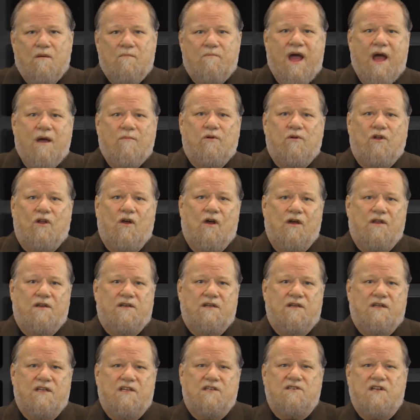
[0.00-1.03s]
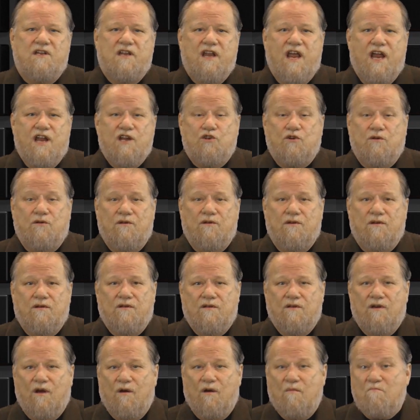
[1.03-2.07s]
Babylon is a nation
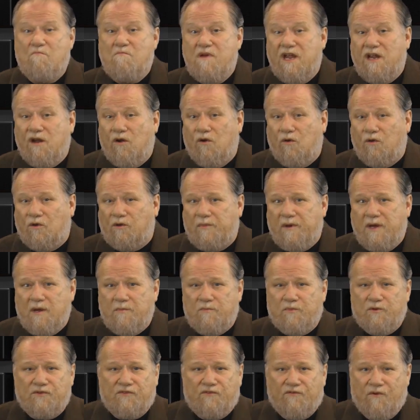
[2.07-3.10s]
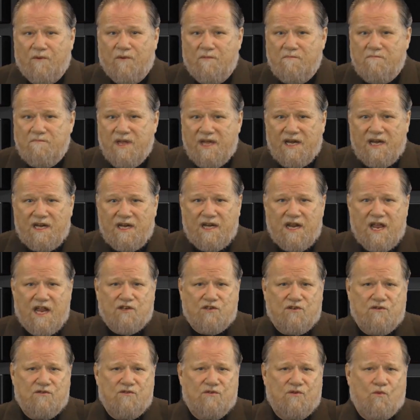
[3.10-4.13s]
of mingled peoples from many
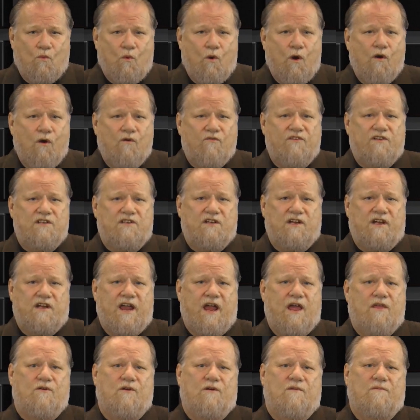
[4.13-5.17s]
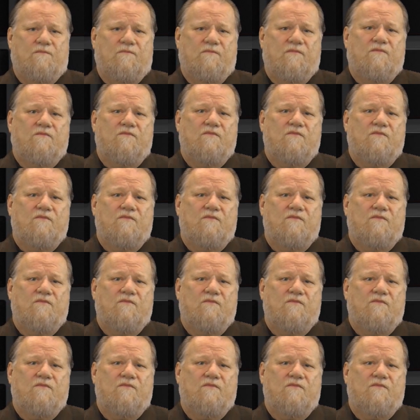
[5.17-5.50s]
nations woven together.